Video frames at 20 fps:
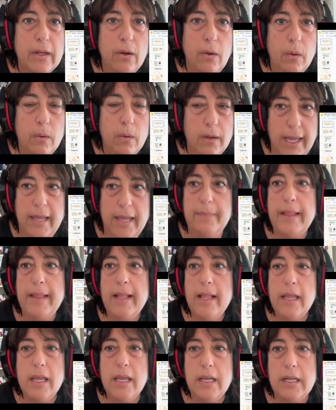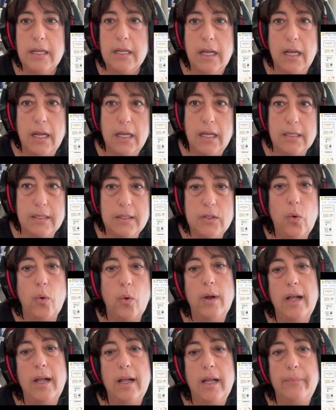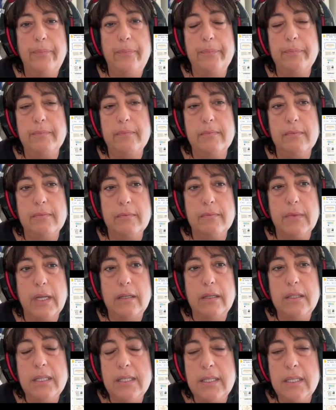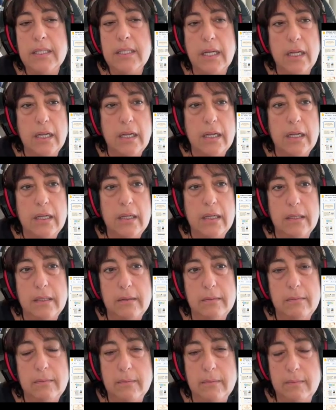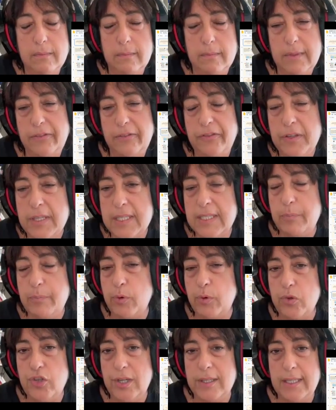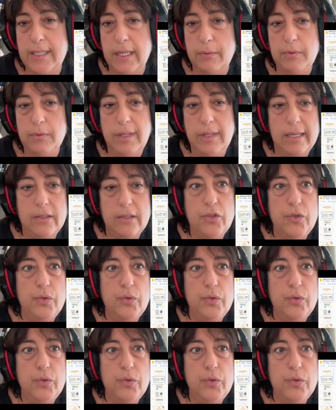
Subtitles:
Okay. This is the first project I would like